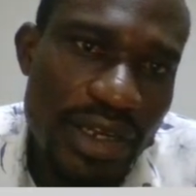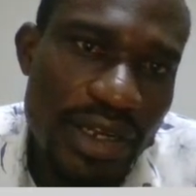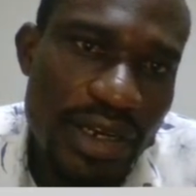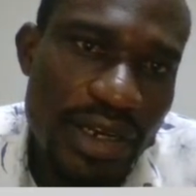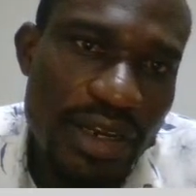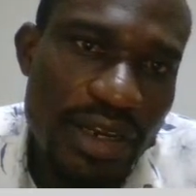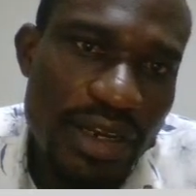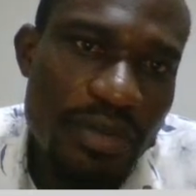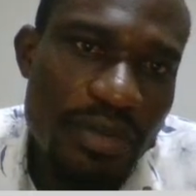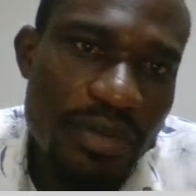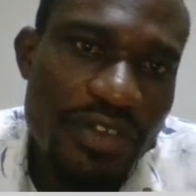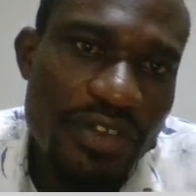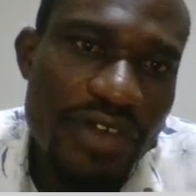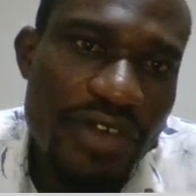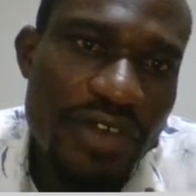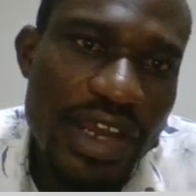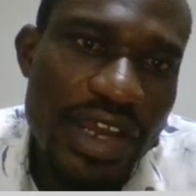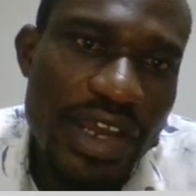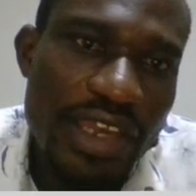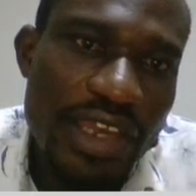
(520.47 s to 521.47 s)
Let me
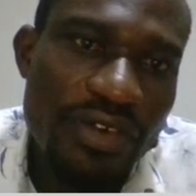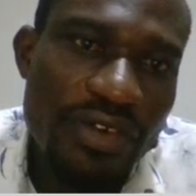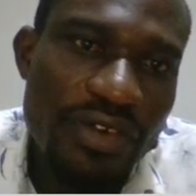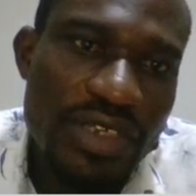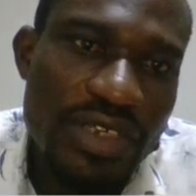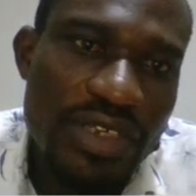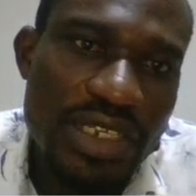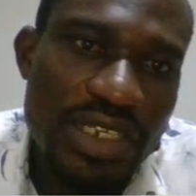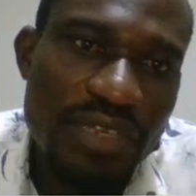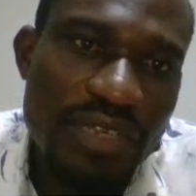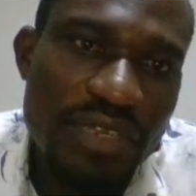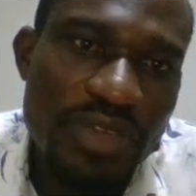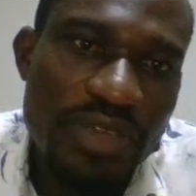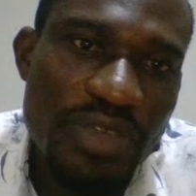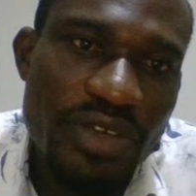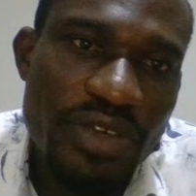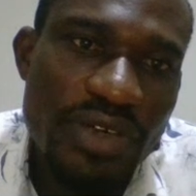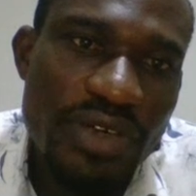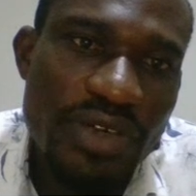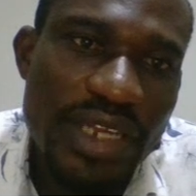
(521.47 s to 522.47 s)
try increasing it
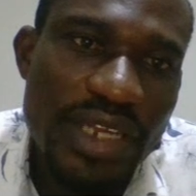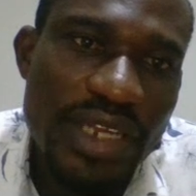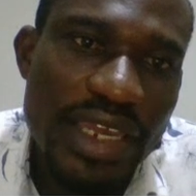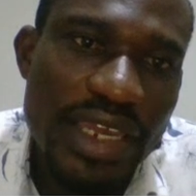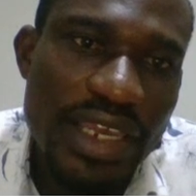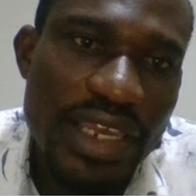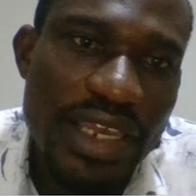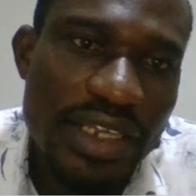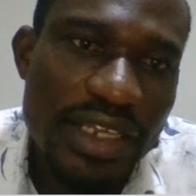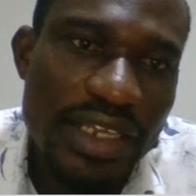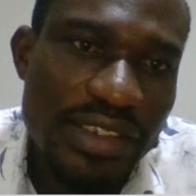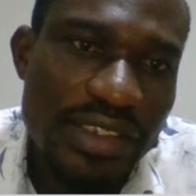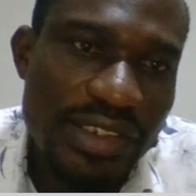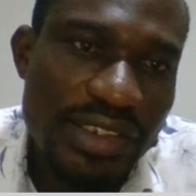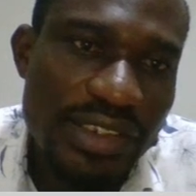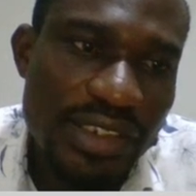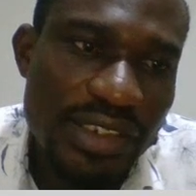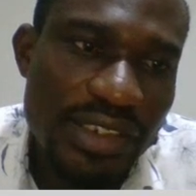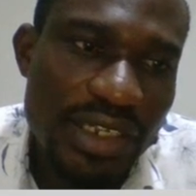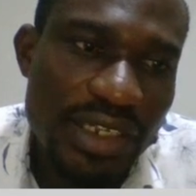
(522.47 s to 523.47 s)
beyond the
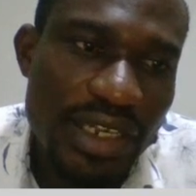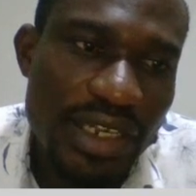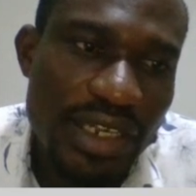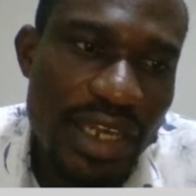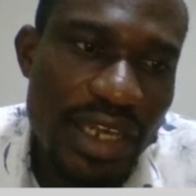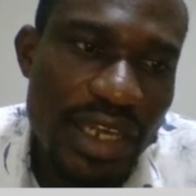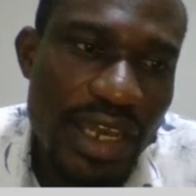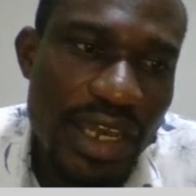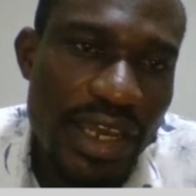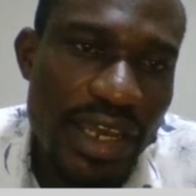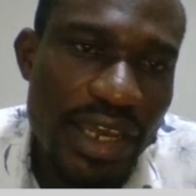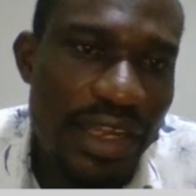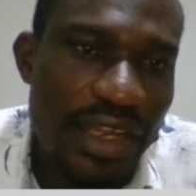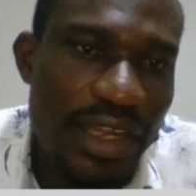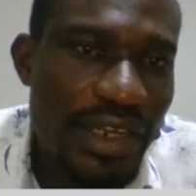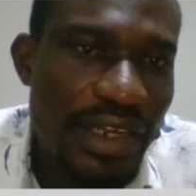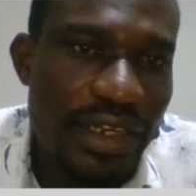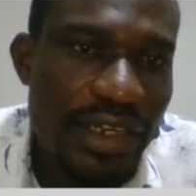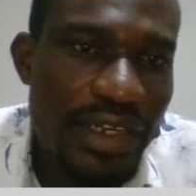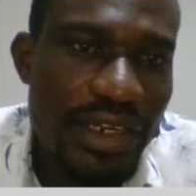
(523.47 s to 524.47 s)
eight.
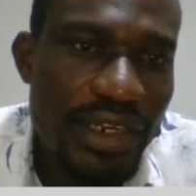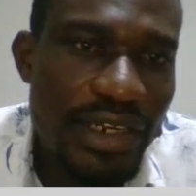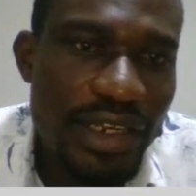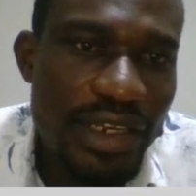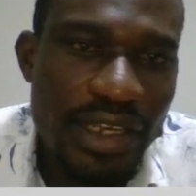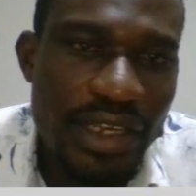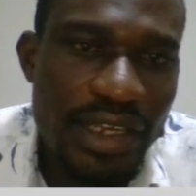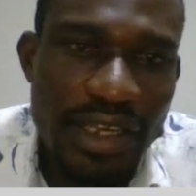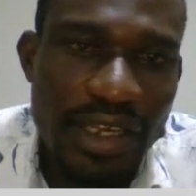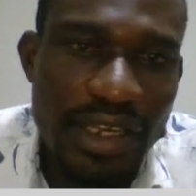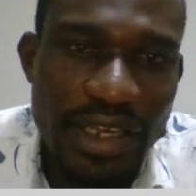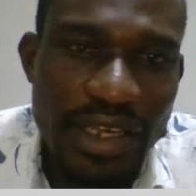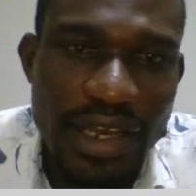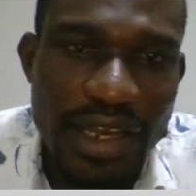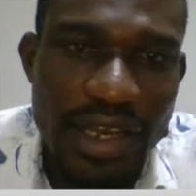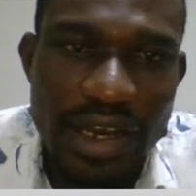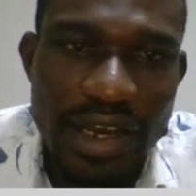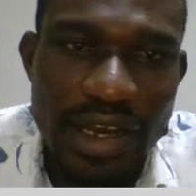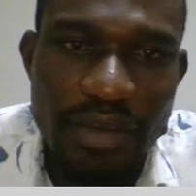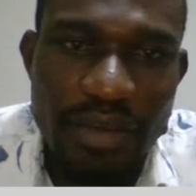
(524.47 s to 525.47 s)
And it
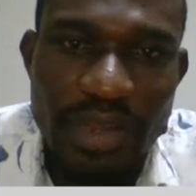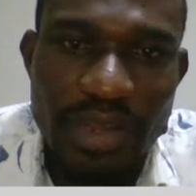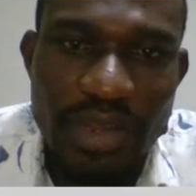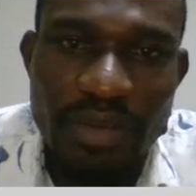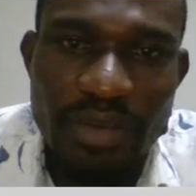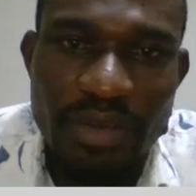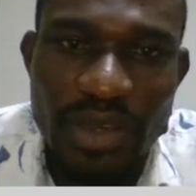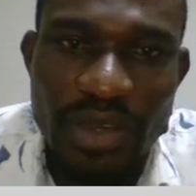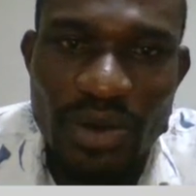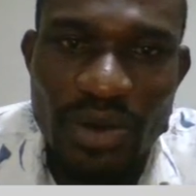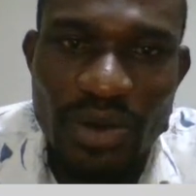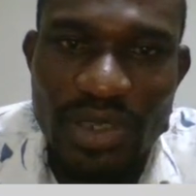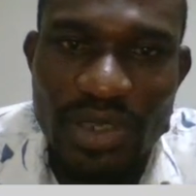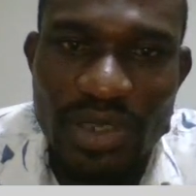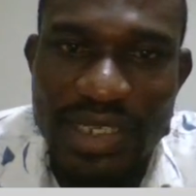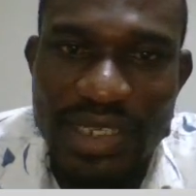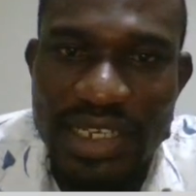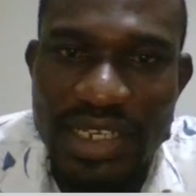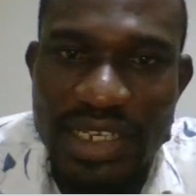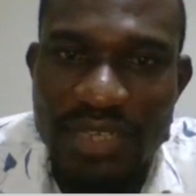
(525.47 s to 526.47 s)
can happen because
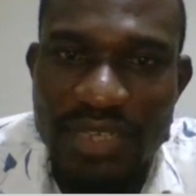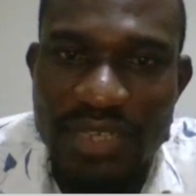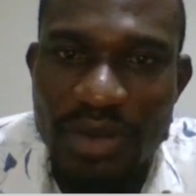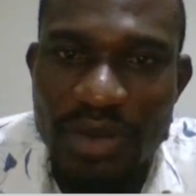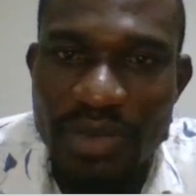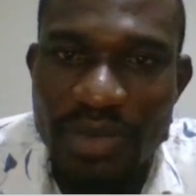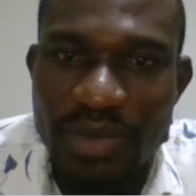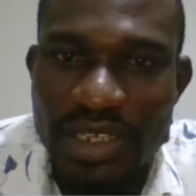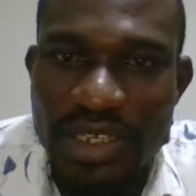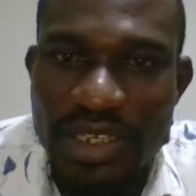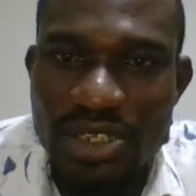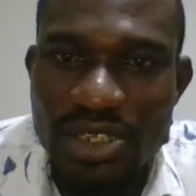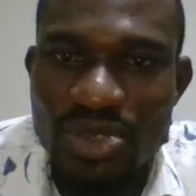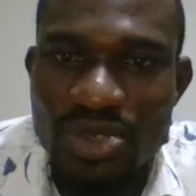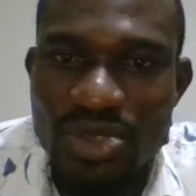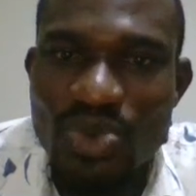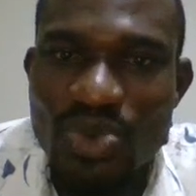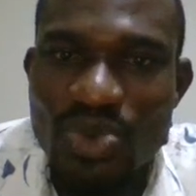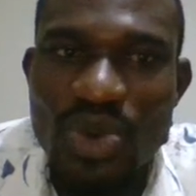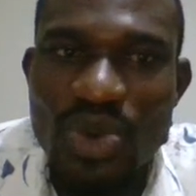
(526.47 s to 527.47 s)
the decimal place is
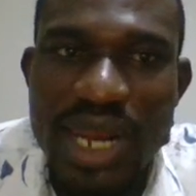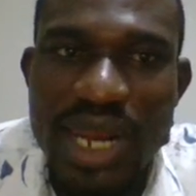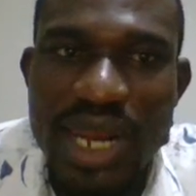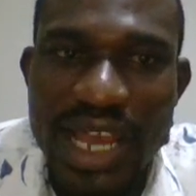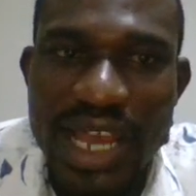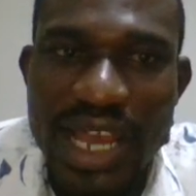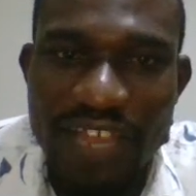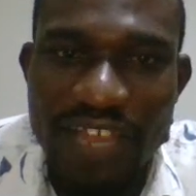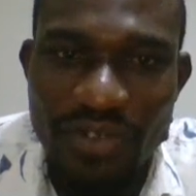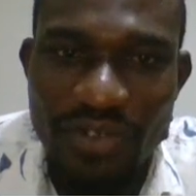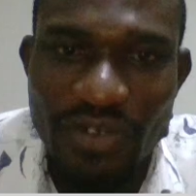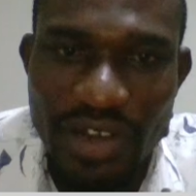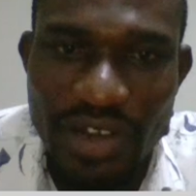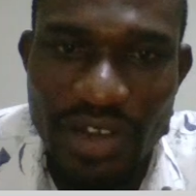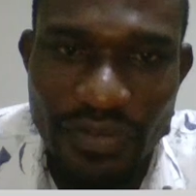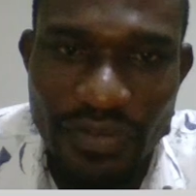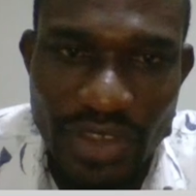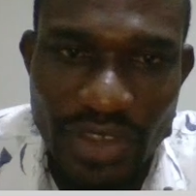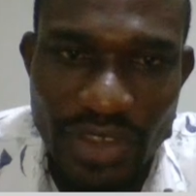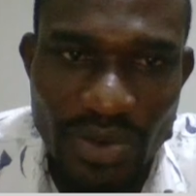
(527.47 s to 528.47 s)
too large for the
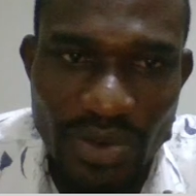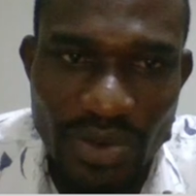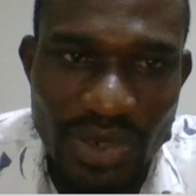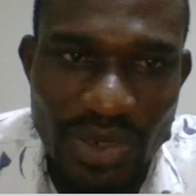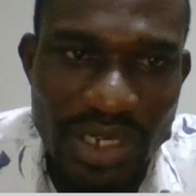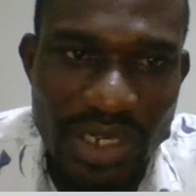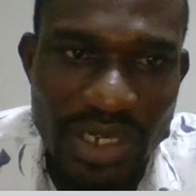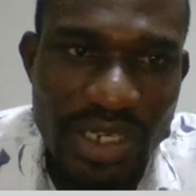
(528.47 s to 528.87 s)
field.